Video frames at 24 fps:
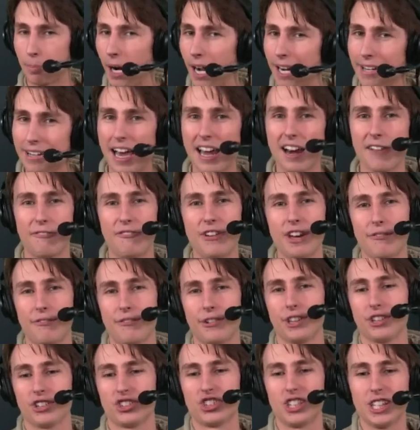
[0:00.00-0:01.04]
Probably not a fit
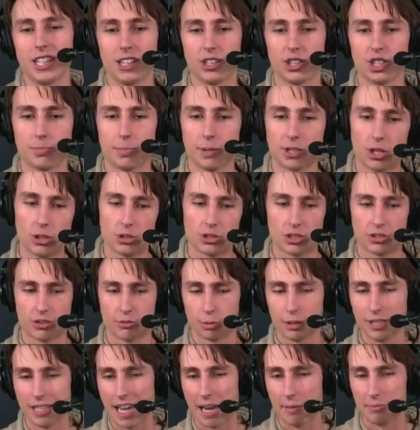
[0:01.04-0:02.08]
for the Steelers, but those are
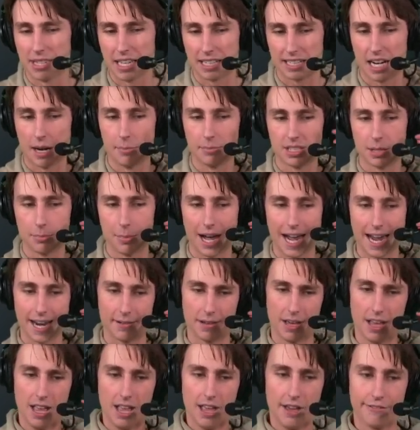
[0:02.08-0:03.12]
three names that come to mind
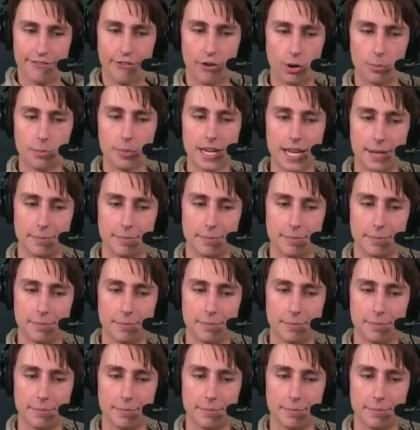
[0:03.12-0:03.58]
for me.